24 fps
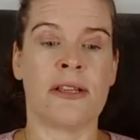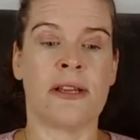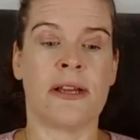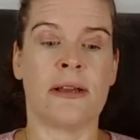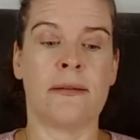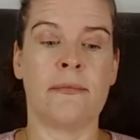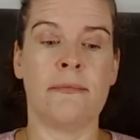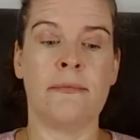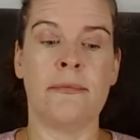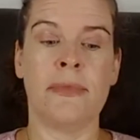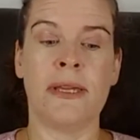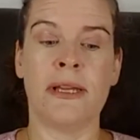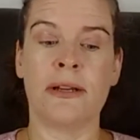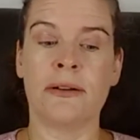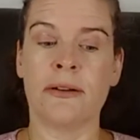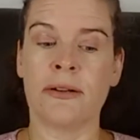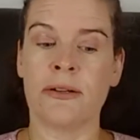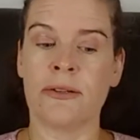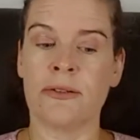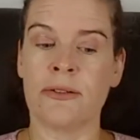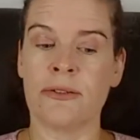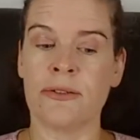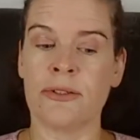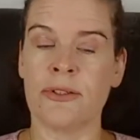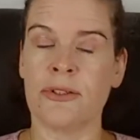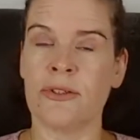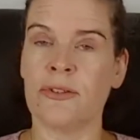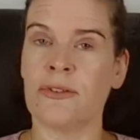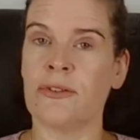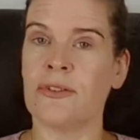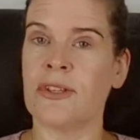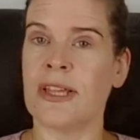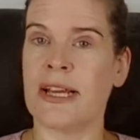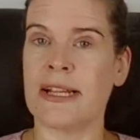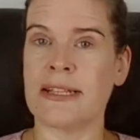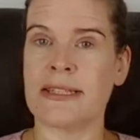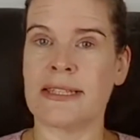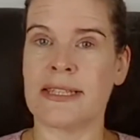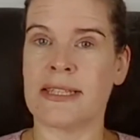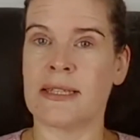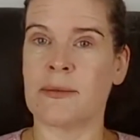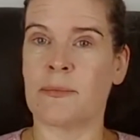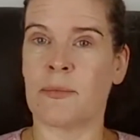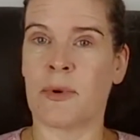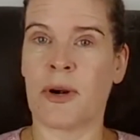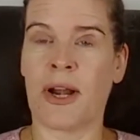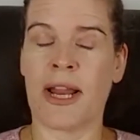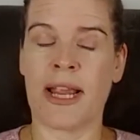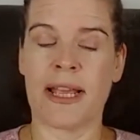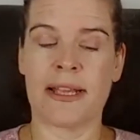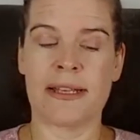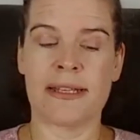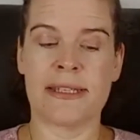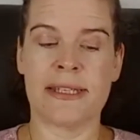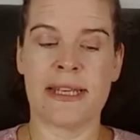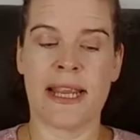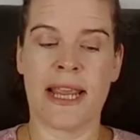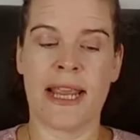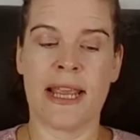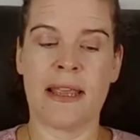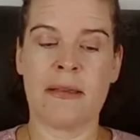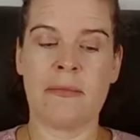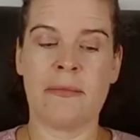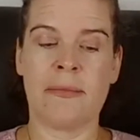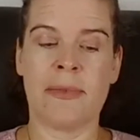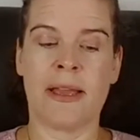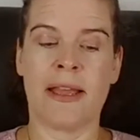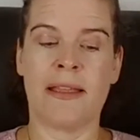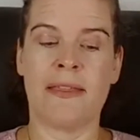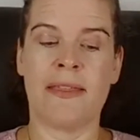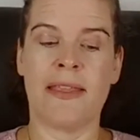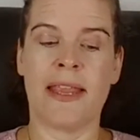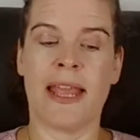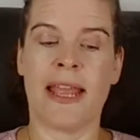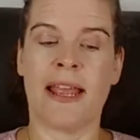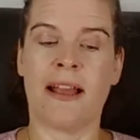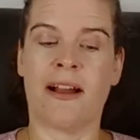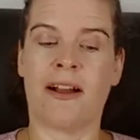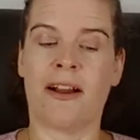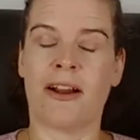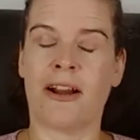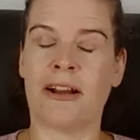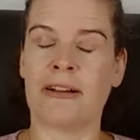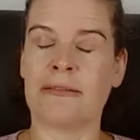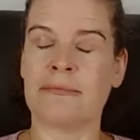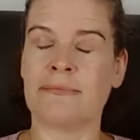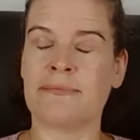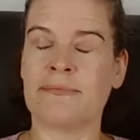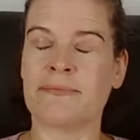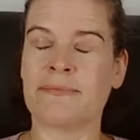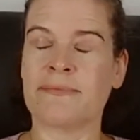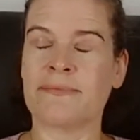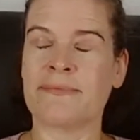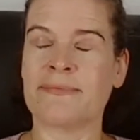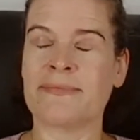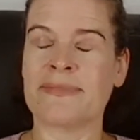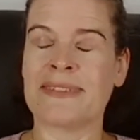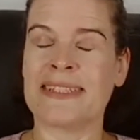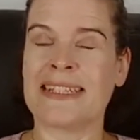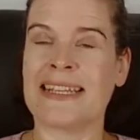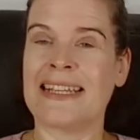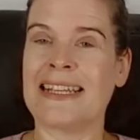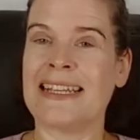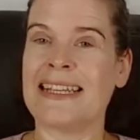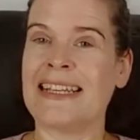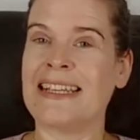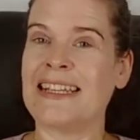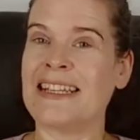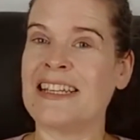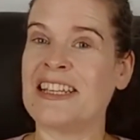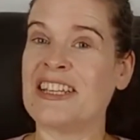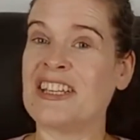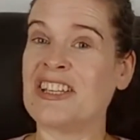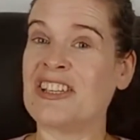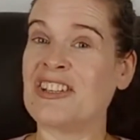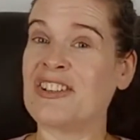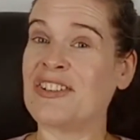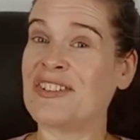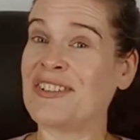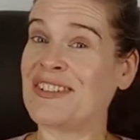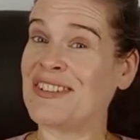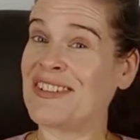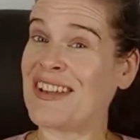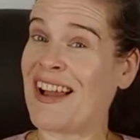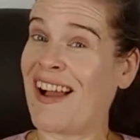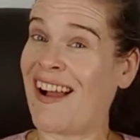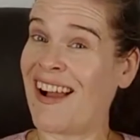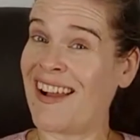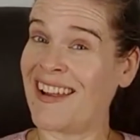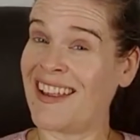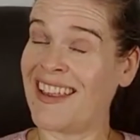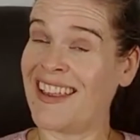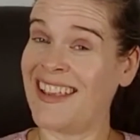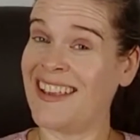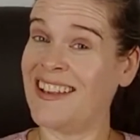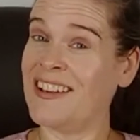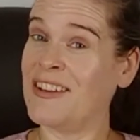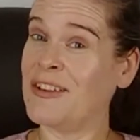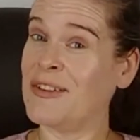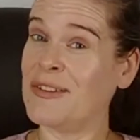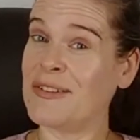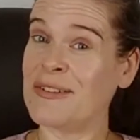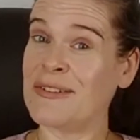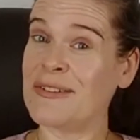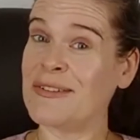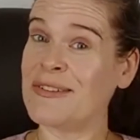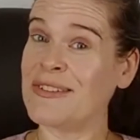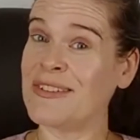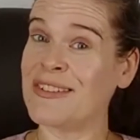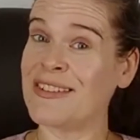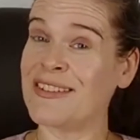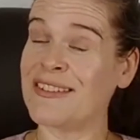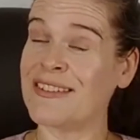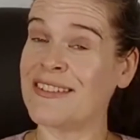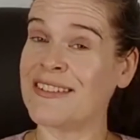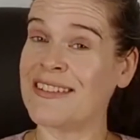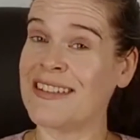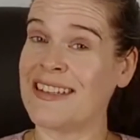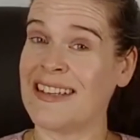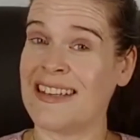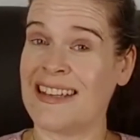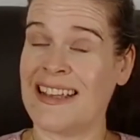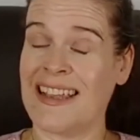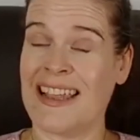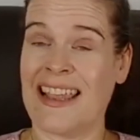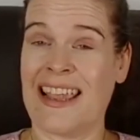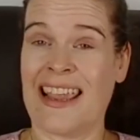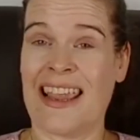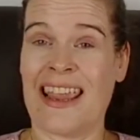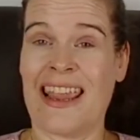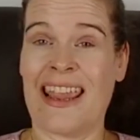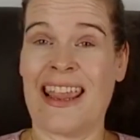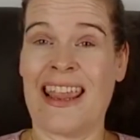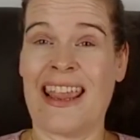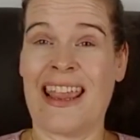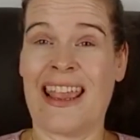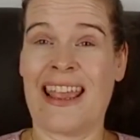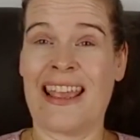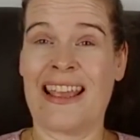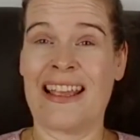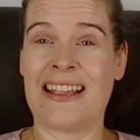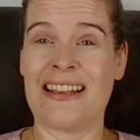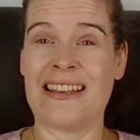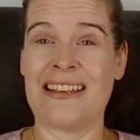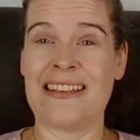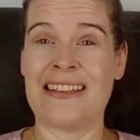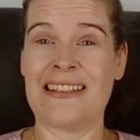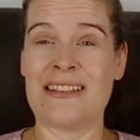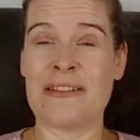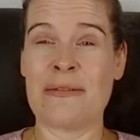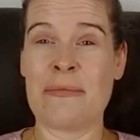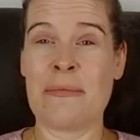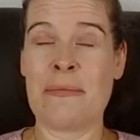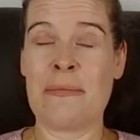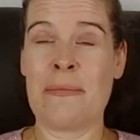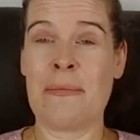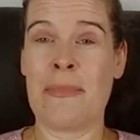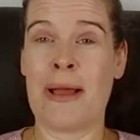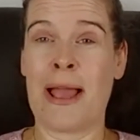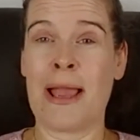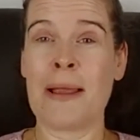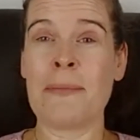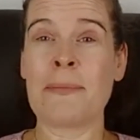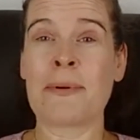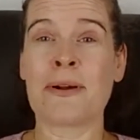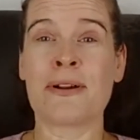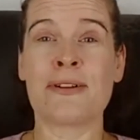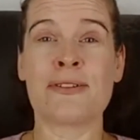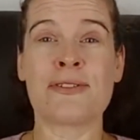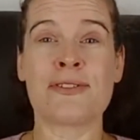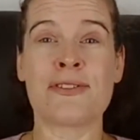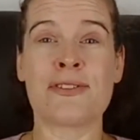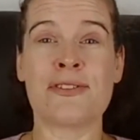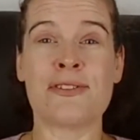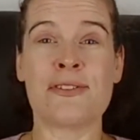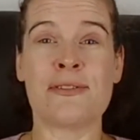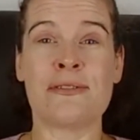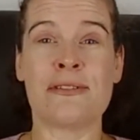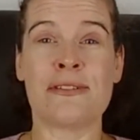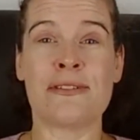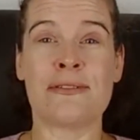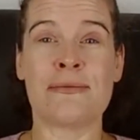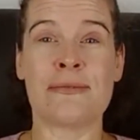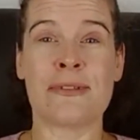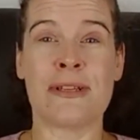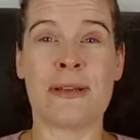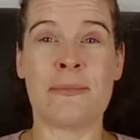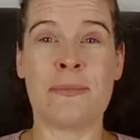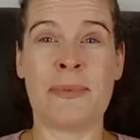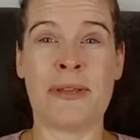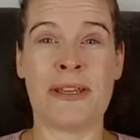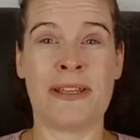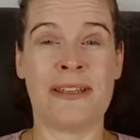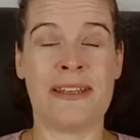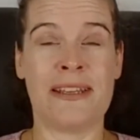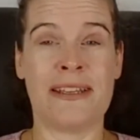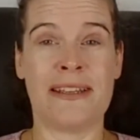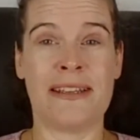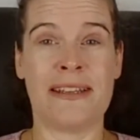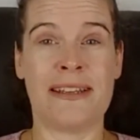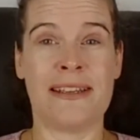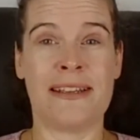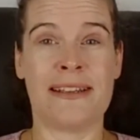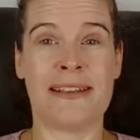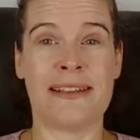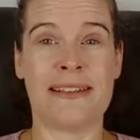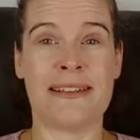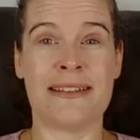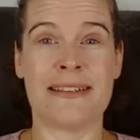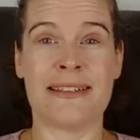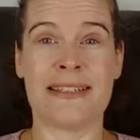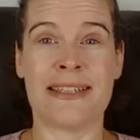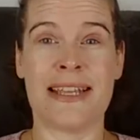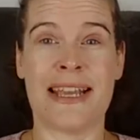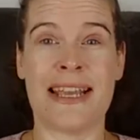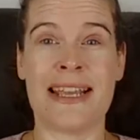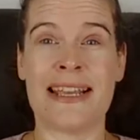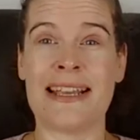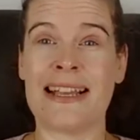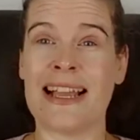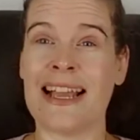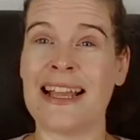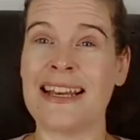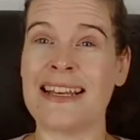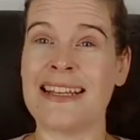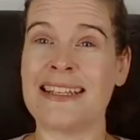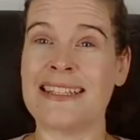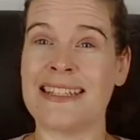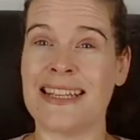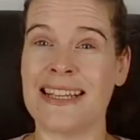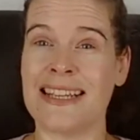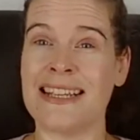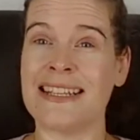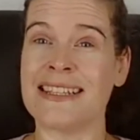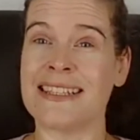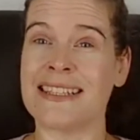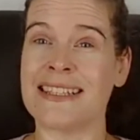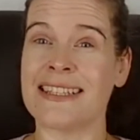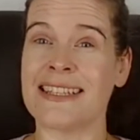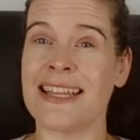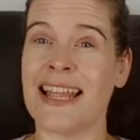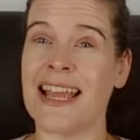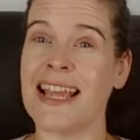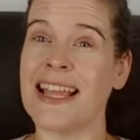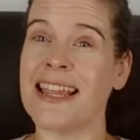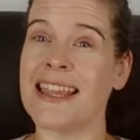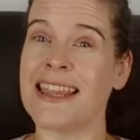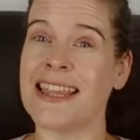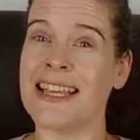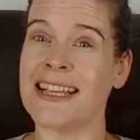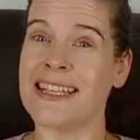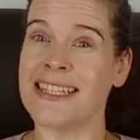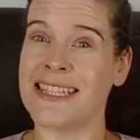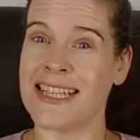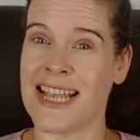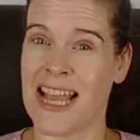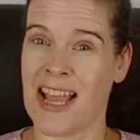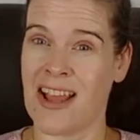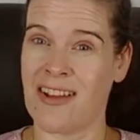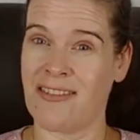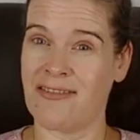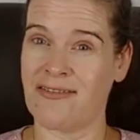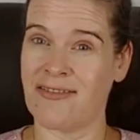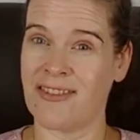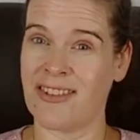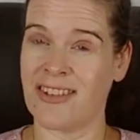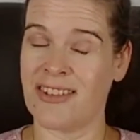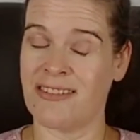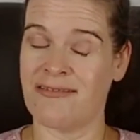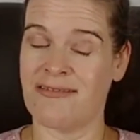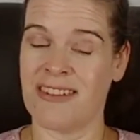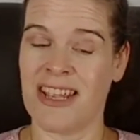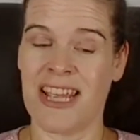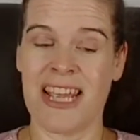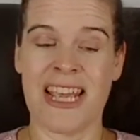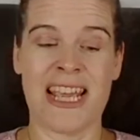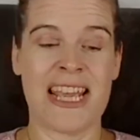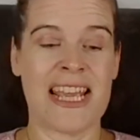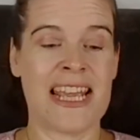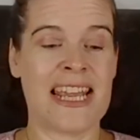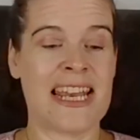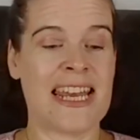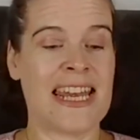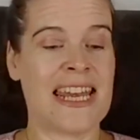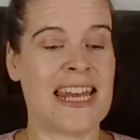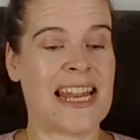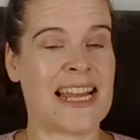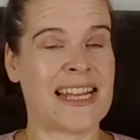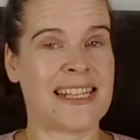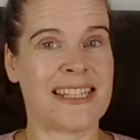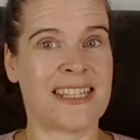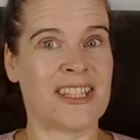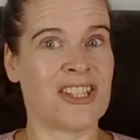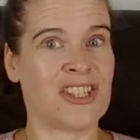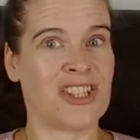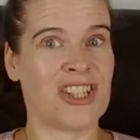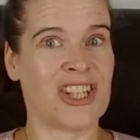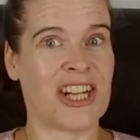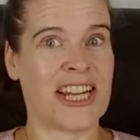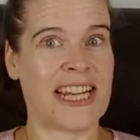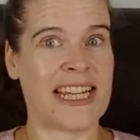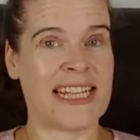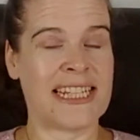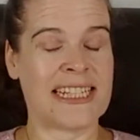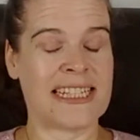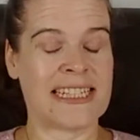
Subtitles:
a miracle noodle. That's the brand name, and they are shirataki noodles. And my personal opinion is they kind of taste like they sound. Not so great.